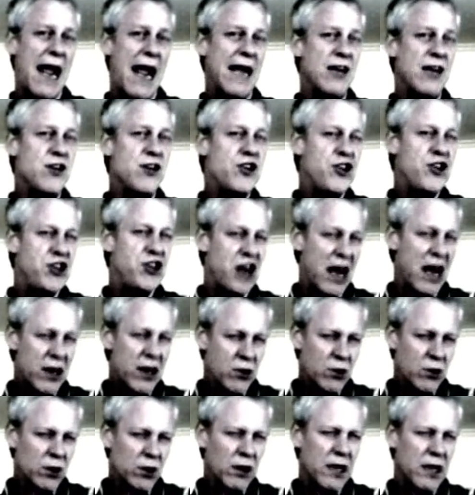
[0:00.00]
And
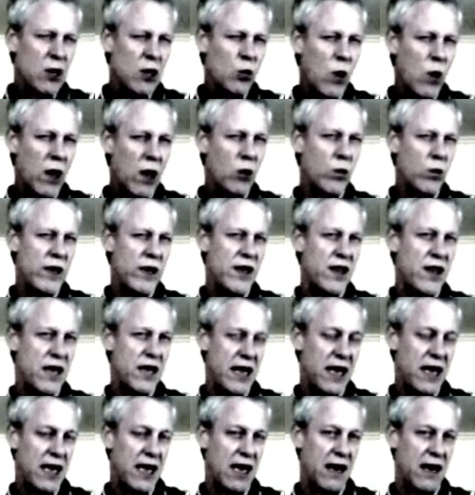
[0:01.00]
generally what we
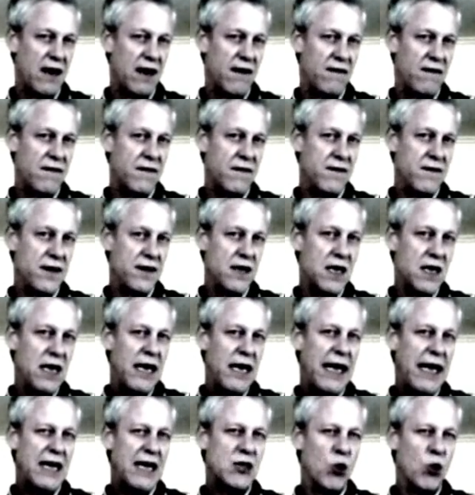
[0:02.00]
think of
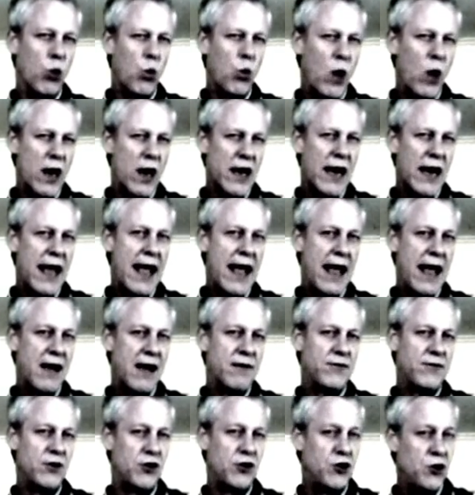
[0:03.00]
is a 1.5
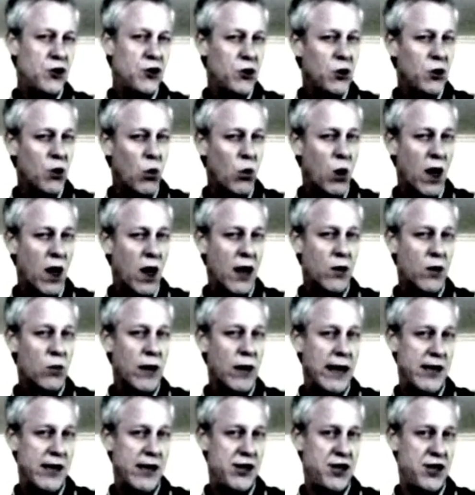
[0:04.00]
to 2-to-1
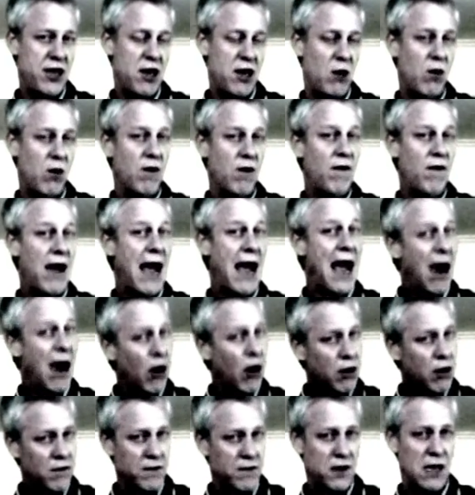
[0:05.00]
ratio of
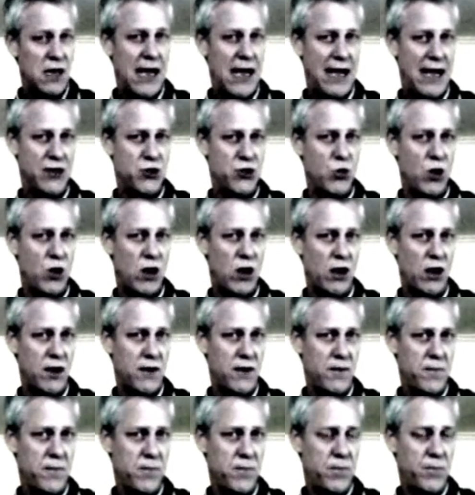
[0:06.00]
out-of-class work.
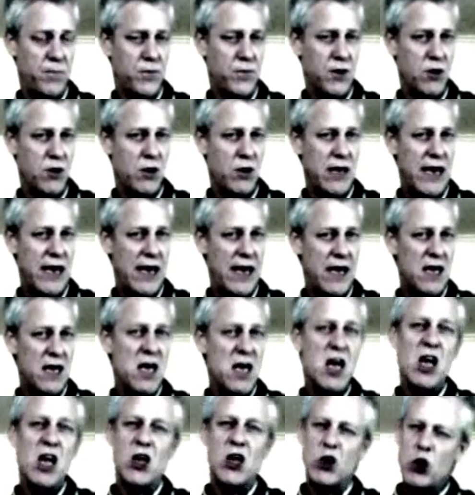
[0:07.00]
Okay?
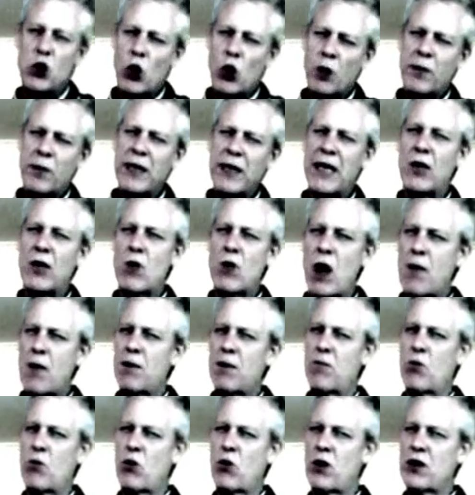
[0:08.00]
Normally at
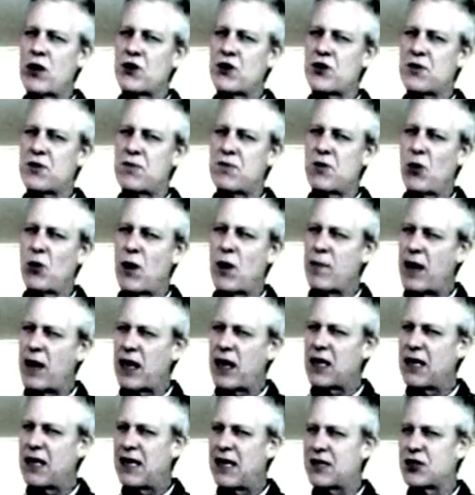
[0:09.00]
Robert Morris, the way
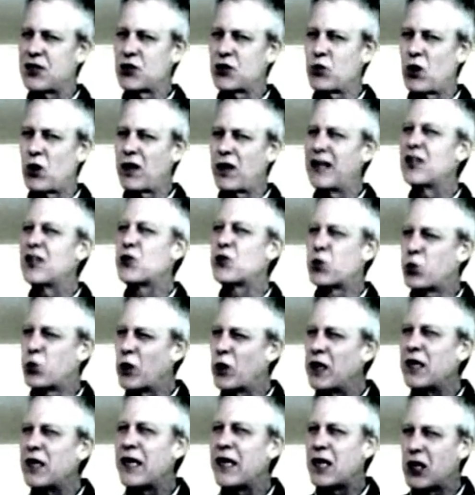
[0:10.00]
my classes work, it's
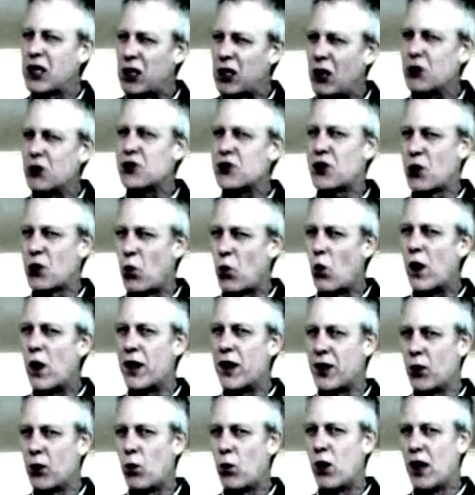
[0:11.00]
really closer to
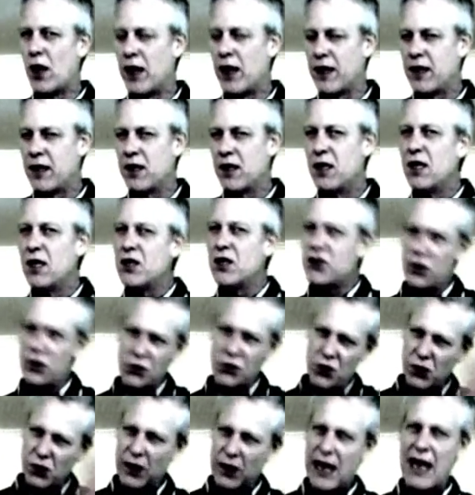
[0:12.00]
1-to-1.
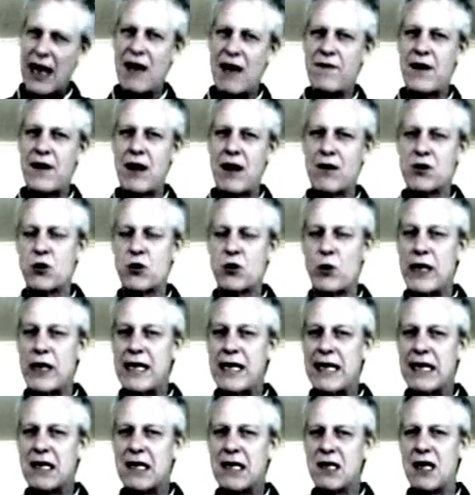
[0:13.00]
So 2.5 hours a
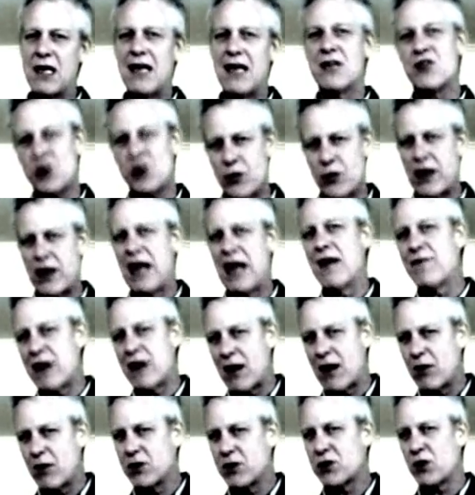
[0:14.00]
week in class, 2.5
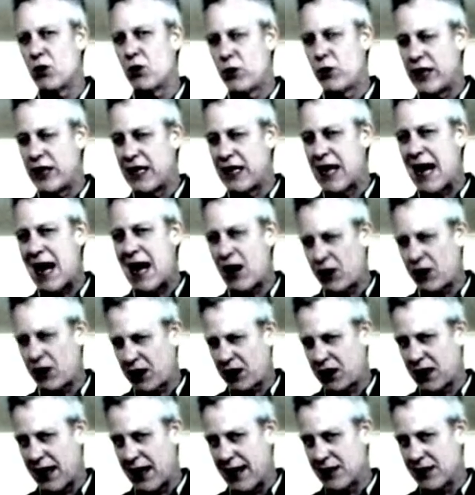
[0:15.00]
hours a week out
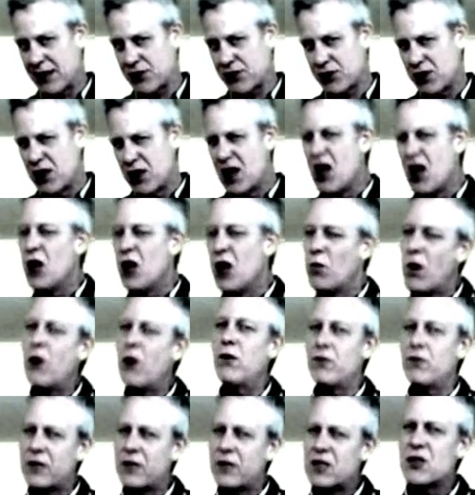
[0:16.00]
of class.
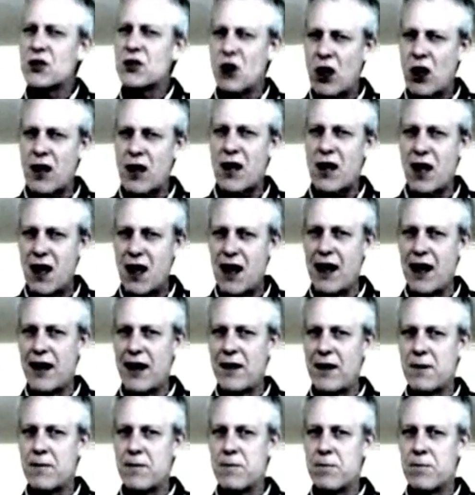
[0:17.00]
Well, this is
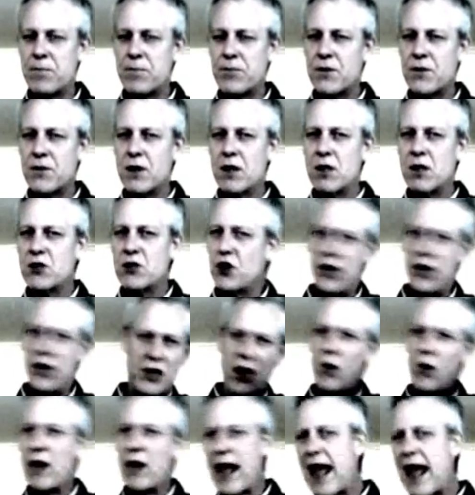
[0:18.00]
online, so
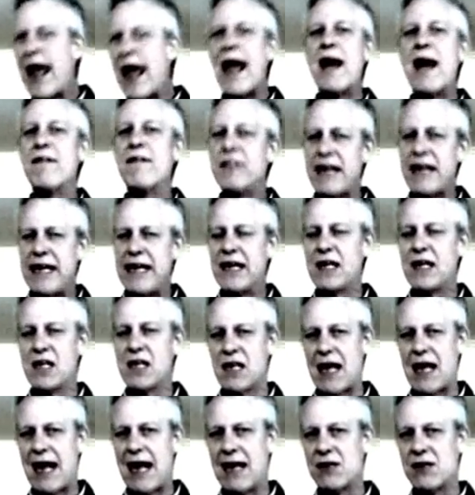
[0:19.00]
you don't have in
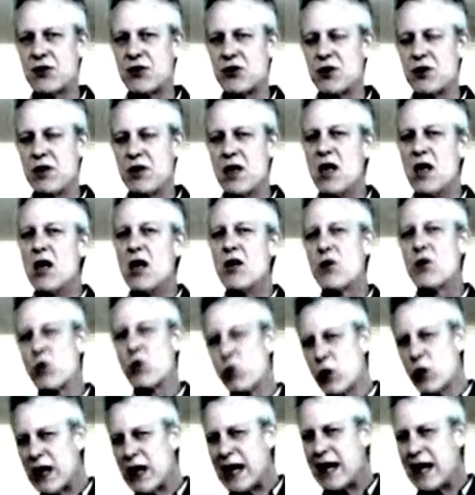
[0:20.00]
class. The
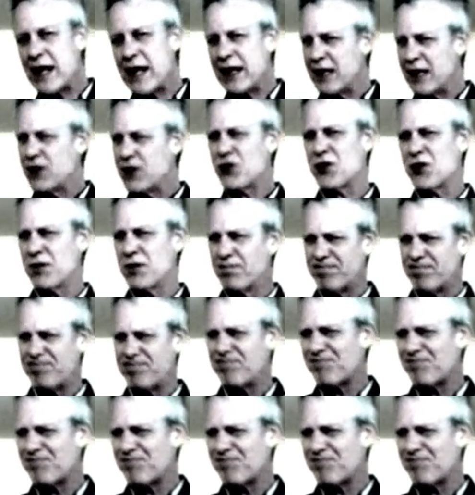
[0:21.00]
readings,